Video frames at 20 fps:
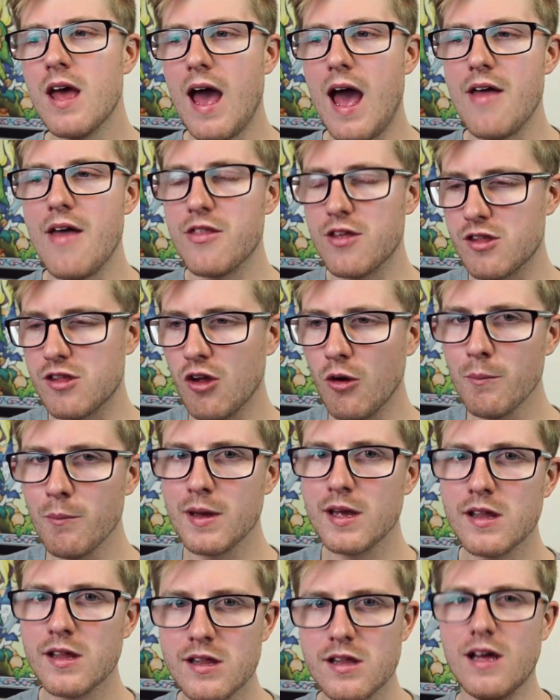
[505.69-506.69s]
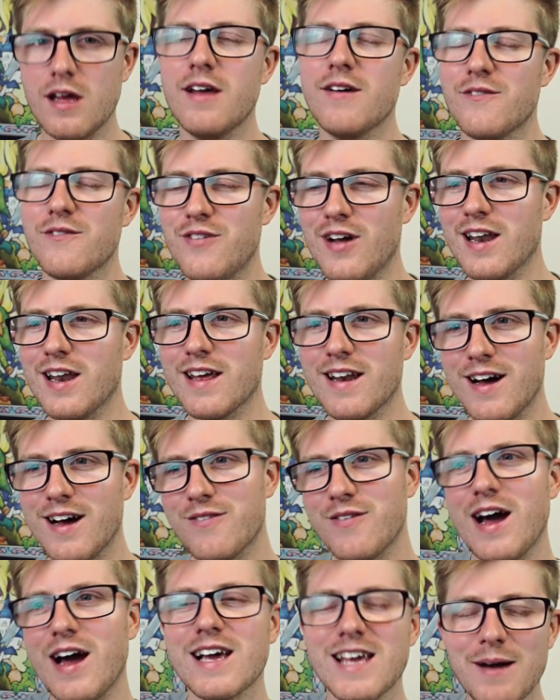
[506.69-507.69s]
And the zombies, funnily
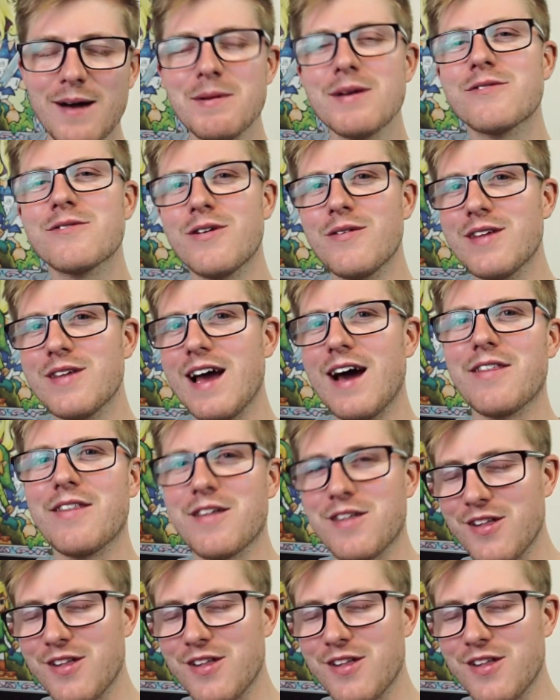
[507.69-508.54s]
enough, are coming from the other